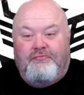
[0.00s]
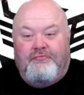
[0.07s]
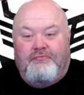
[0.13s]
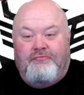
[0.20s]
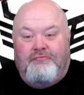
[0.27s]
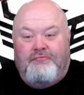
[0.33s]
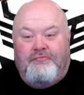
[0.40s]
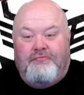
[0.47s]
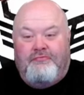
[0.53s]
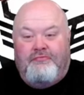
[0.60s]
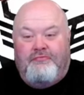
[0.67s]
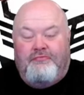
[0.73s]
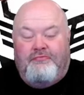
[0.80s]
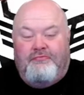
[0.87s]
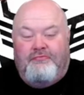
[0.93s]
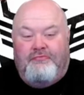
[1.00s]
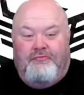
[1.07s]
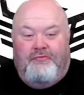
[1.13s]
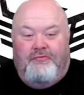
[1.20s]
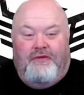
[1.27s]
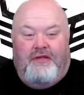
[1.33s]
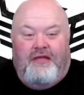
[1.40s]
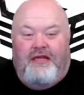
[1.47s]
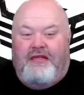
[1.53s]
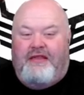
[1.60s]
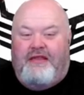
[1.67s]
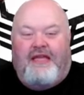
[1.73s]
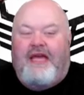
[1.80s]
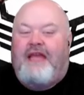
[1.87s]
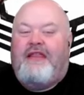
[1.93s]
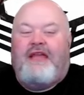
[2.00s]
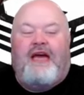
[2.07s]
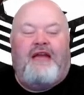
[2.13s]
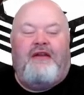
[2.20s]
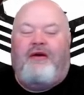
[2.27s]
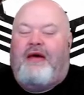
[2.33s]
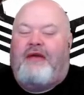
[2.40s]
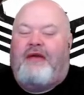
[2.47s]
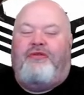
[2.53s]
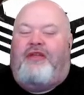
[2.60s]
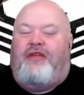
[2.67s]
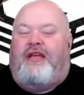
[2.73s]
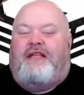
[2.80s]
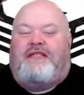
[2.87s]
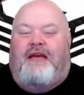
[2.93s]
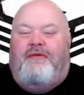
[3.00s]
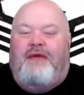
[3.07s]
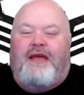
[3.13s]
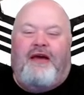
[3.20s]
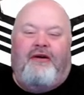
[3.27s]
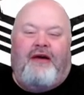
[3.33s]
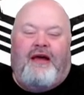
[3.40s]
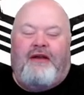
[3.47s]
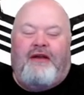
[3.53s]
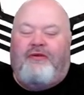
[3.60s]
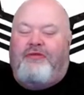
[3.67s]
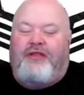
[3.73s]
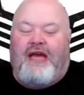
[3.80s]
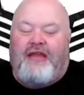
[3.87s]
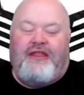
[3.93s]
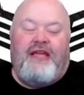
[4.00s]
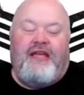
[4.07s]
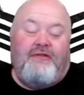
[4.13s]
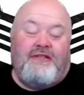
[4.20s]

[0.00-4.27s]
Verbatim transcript: longer. And I don't. I don't think it's coming out. I don't think. I think it was